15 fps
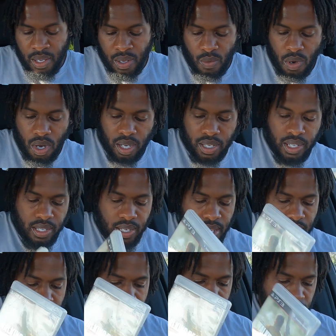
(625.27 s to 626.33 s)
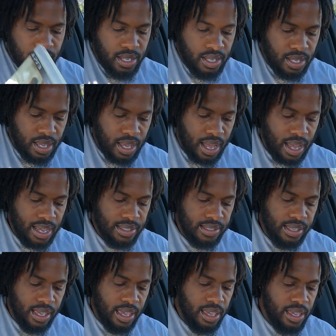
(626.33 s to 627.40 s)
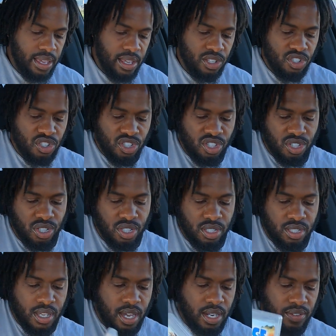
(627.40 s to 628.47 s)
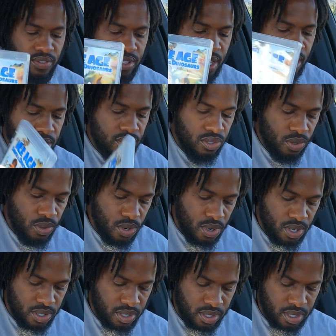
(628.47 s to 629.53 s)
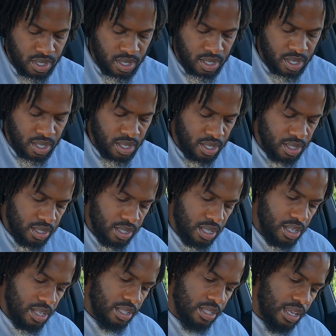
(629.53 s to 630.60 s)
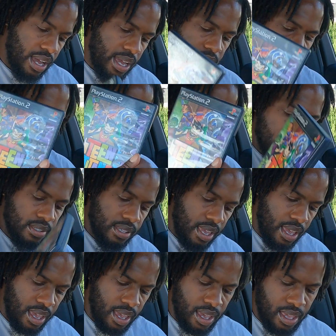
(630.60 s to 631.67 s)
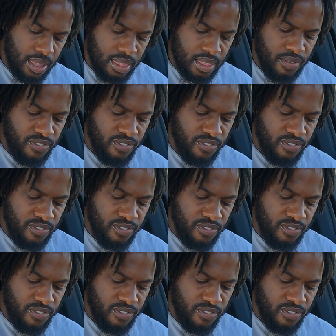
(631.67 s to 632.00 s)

Walking Dead, Ice Age, Dawn of the Dinosaurs, Teen Titans, and The